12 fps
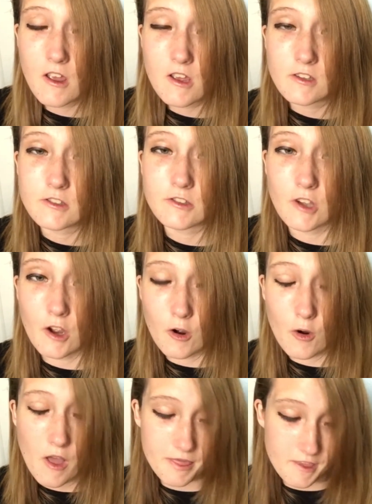So
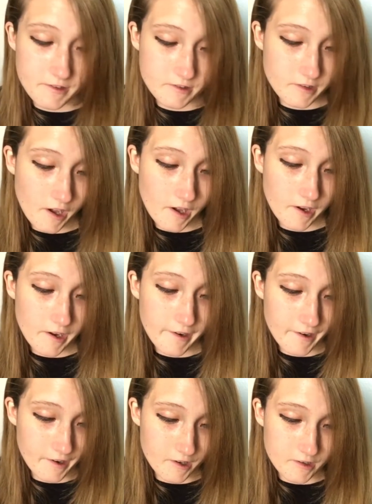this guy
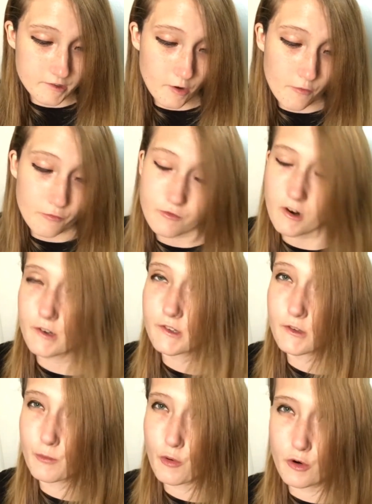is a Front
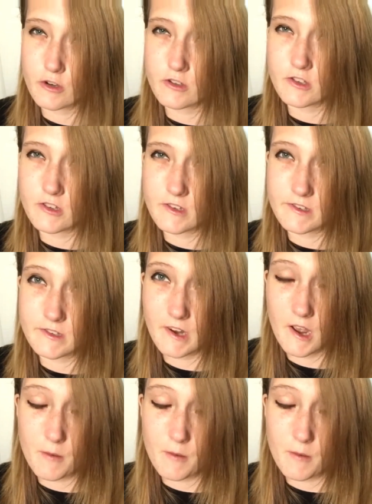Porch Step.